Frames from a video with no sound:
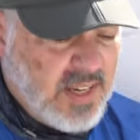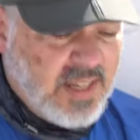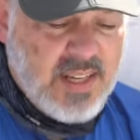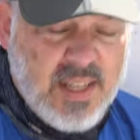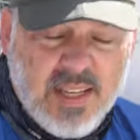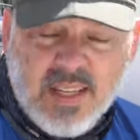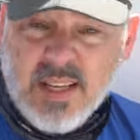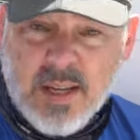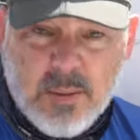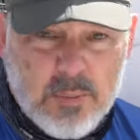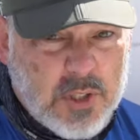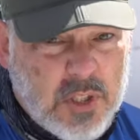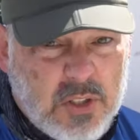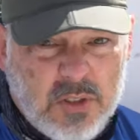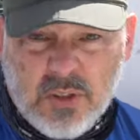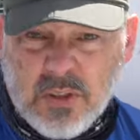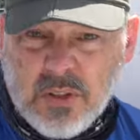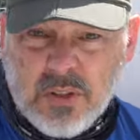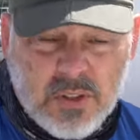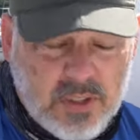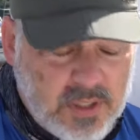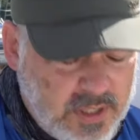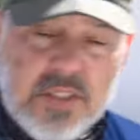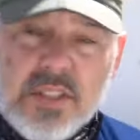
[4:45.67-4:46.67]
any
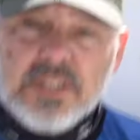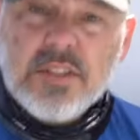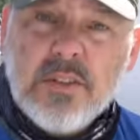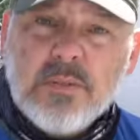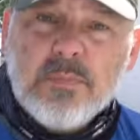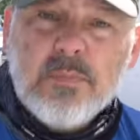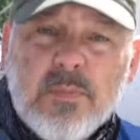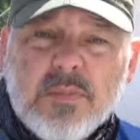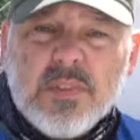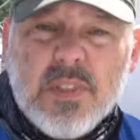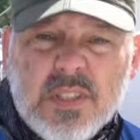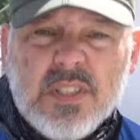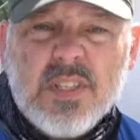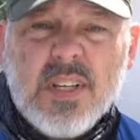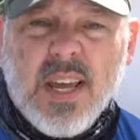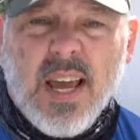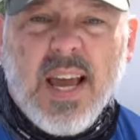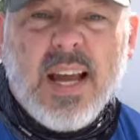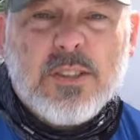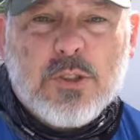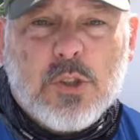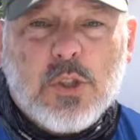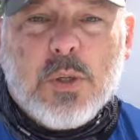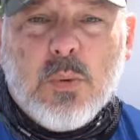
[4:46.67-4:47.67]
chemical to, to
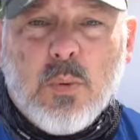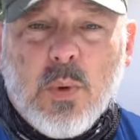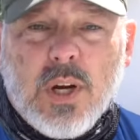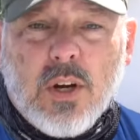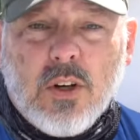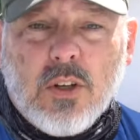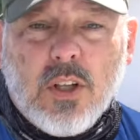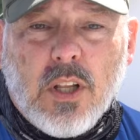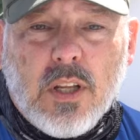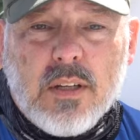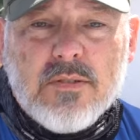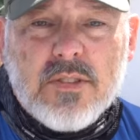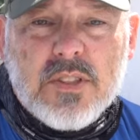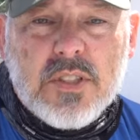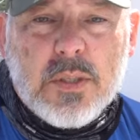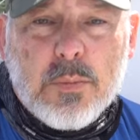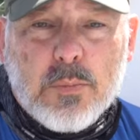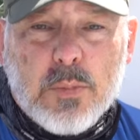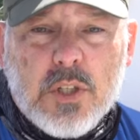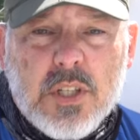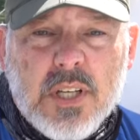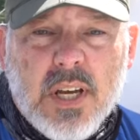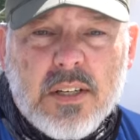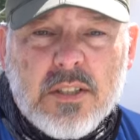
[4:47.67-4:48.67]
actually wear gloves to
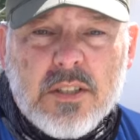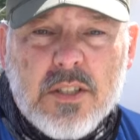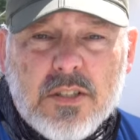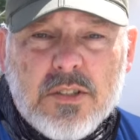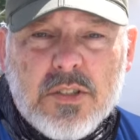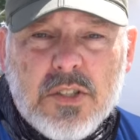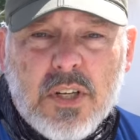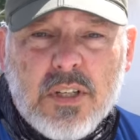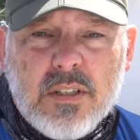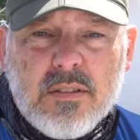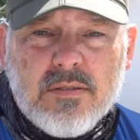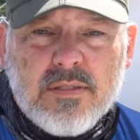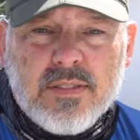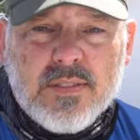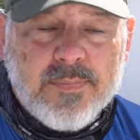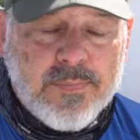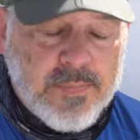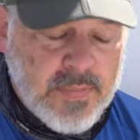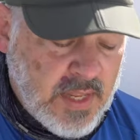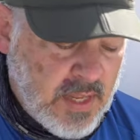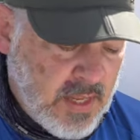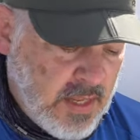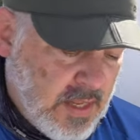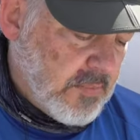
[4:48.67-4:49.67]
protect yourself.
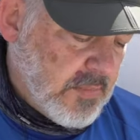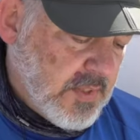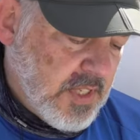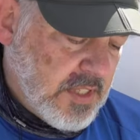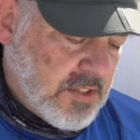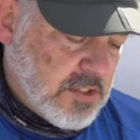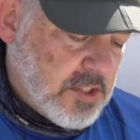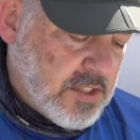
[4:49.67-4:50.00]
It